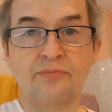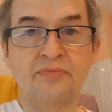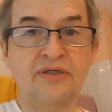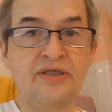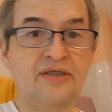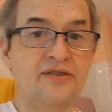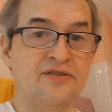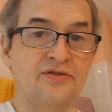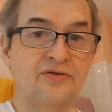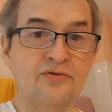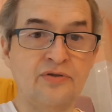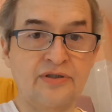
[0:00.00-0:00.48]

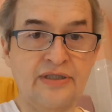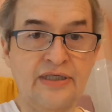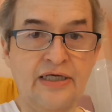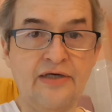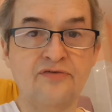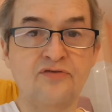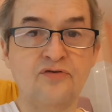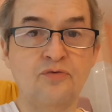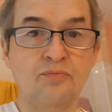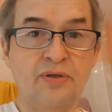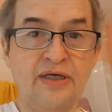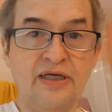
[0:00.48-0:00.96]
means you don't
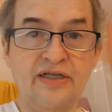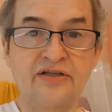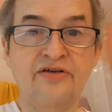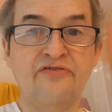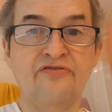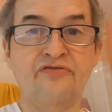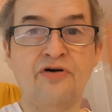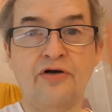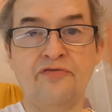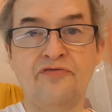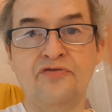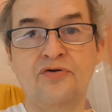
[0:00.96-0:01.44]
have to pay the
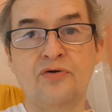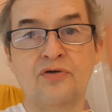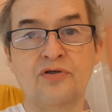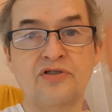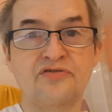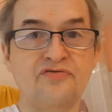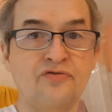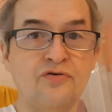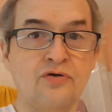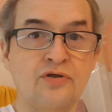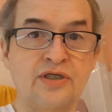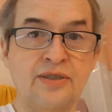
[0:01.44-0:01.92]
5 euros
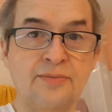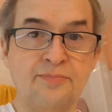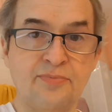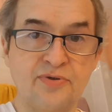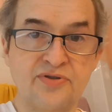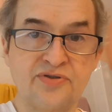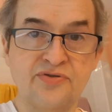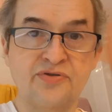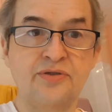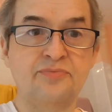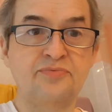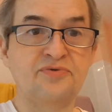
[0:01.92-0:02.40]
for the
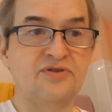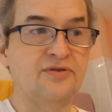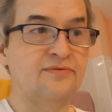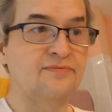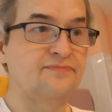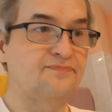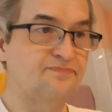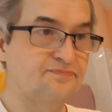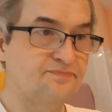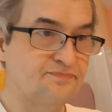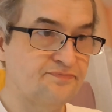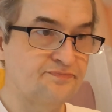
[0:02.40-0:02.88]

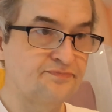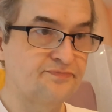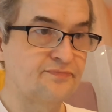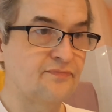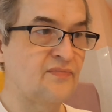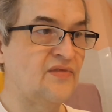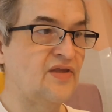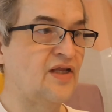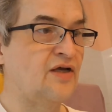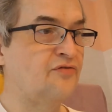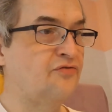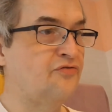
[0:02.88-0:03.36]

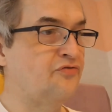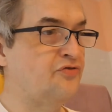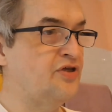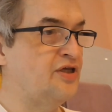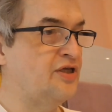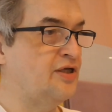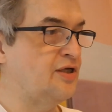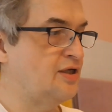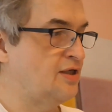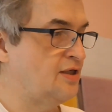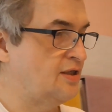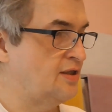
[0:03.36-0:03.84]
prescription
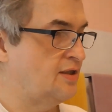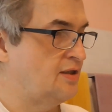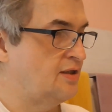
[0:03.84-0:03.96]
fee,